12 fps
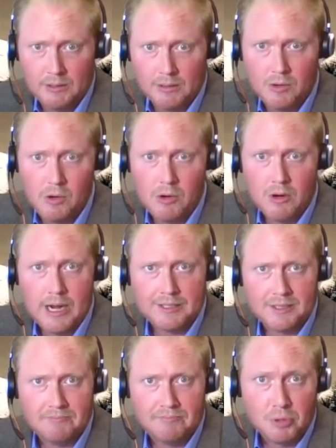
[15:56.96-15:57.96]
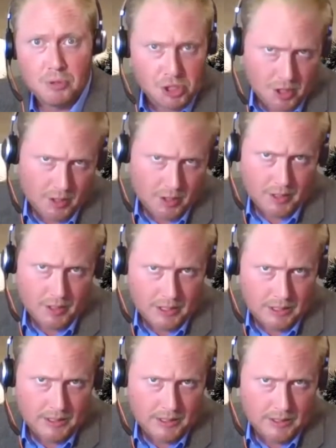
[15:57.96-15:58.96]
or as a butcher,
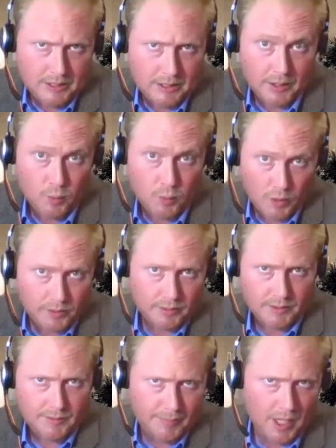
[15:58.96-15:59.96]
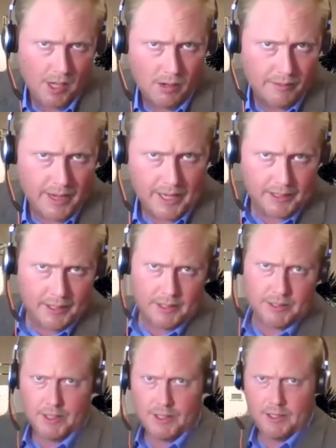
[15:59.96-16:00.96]
it wouldn't be all that easy to